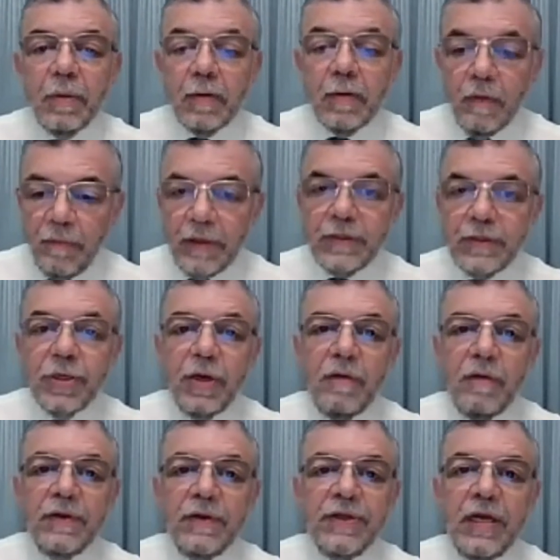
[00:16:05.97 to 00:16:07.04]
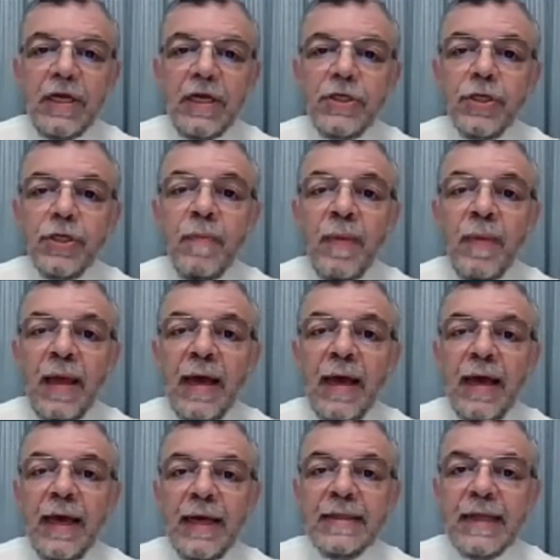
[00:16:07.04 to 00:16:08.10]
conventional ventilation,
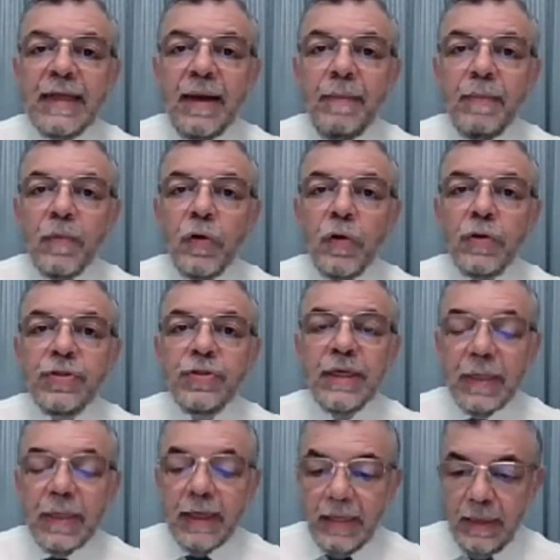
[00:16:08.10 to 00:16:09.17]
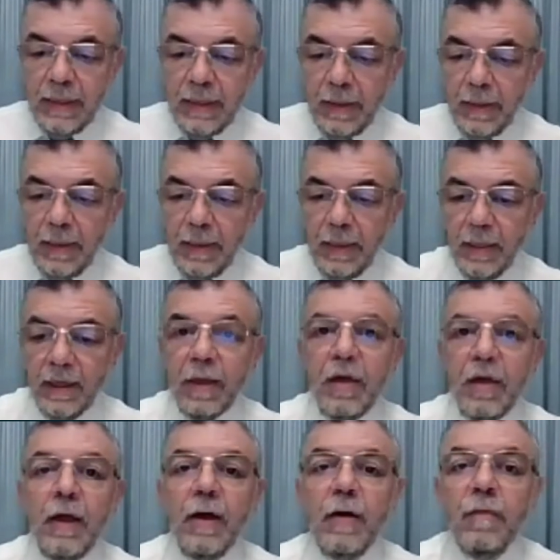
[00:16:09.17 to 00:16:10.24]
and I'm causing a lung
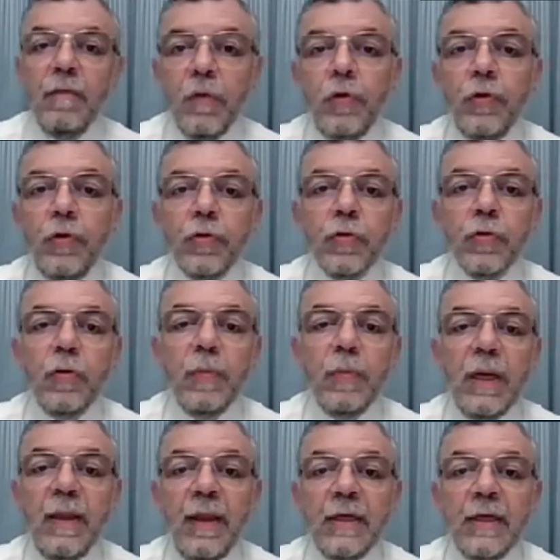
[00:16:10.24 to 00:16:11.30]
volutrauma.